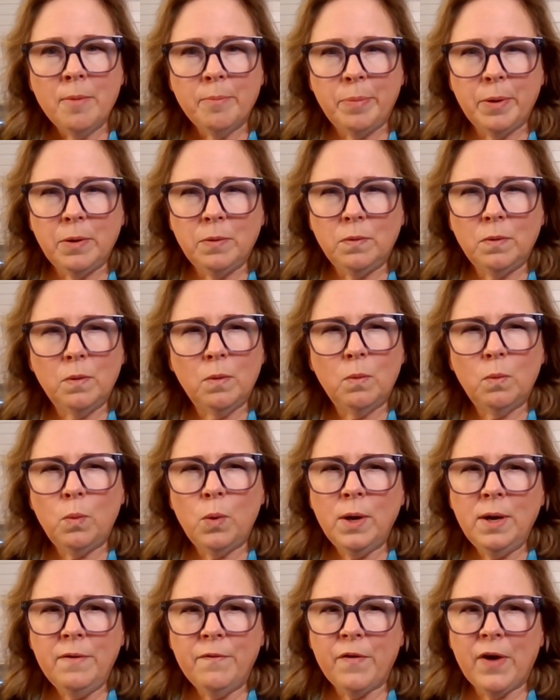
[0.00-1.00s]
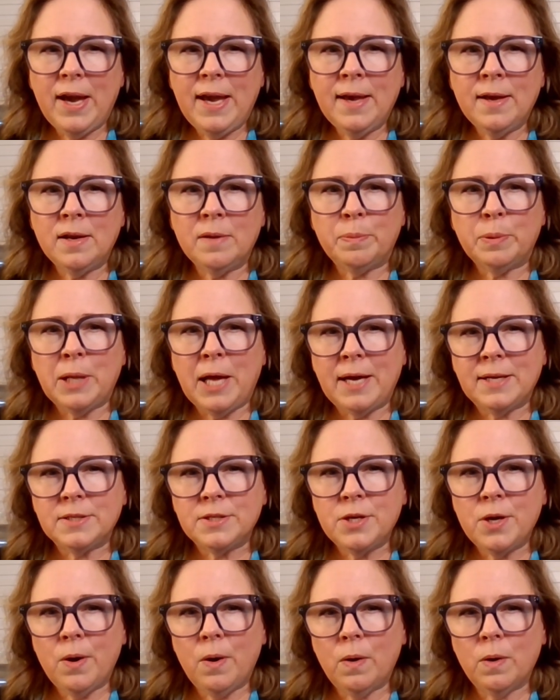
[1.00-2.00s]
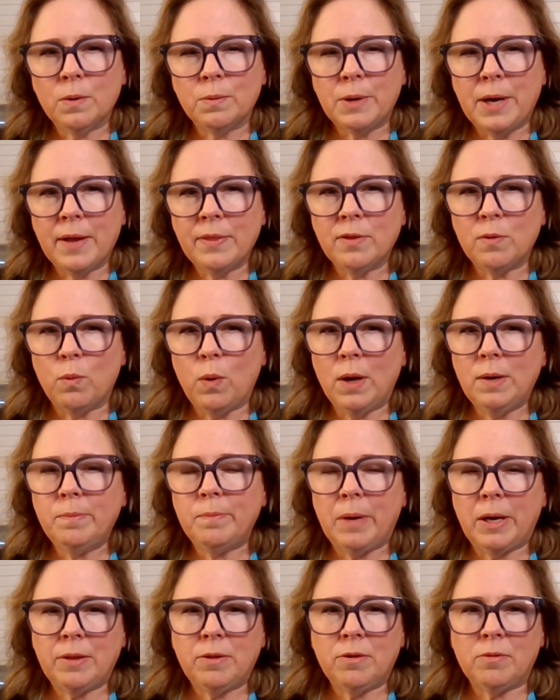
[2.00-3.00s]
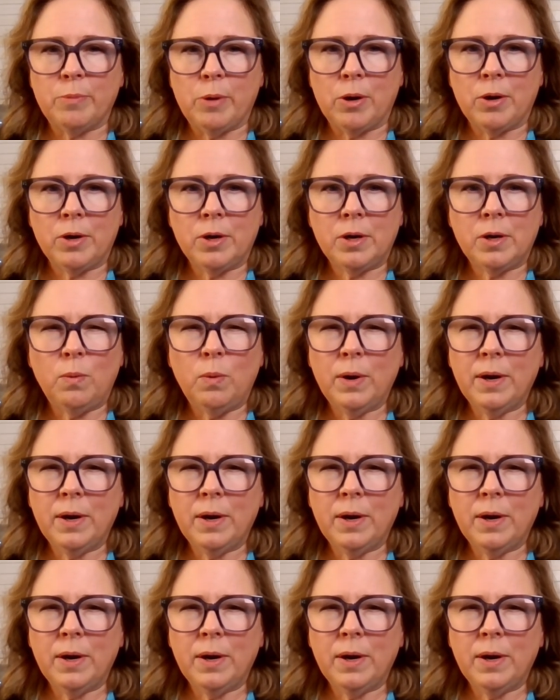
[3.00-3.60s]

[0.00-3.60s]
But what if I hit a plateau around the 1-month mark,